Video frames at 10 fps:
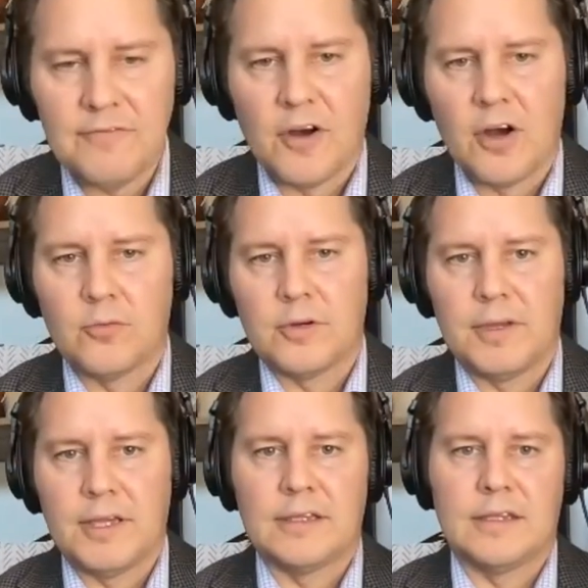the default
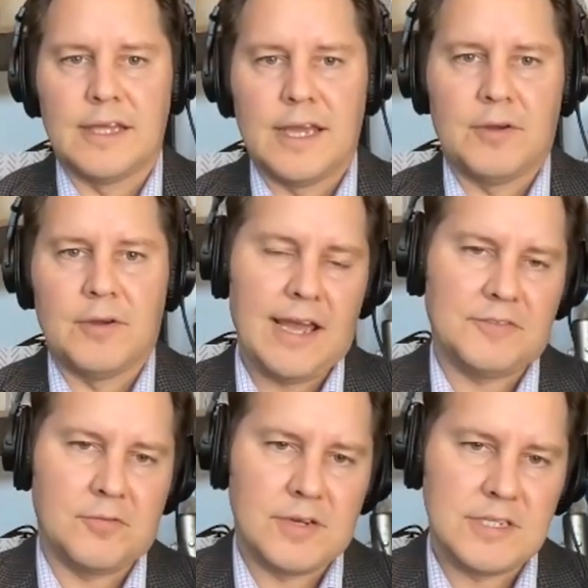would be that they would
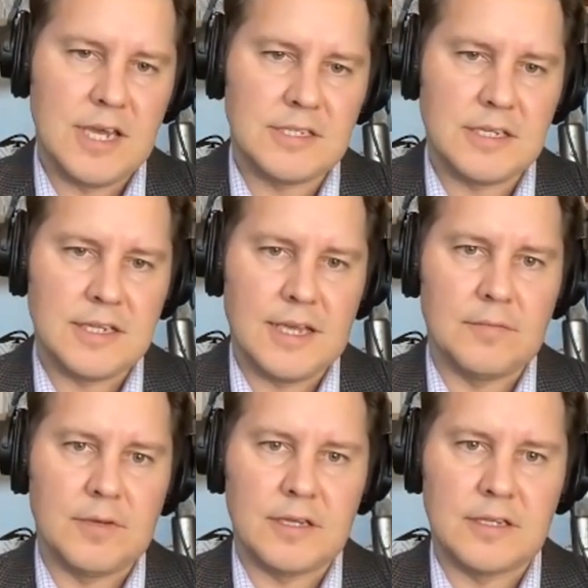have to
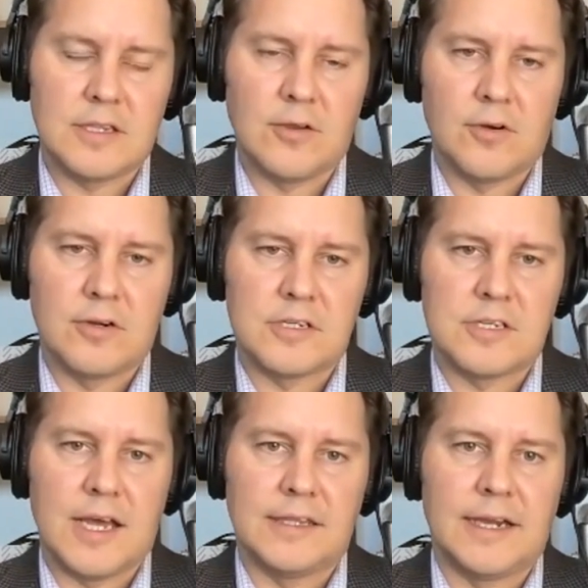resuscitate because the order's
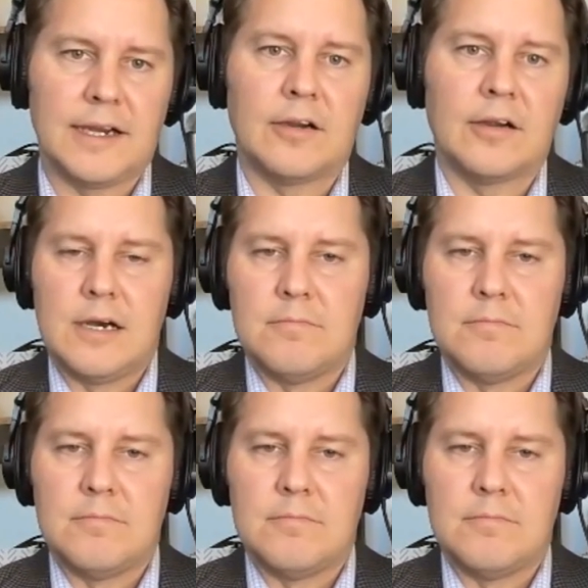not there.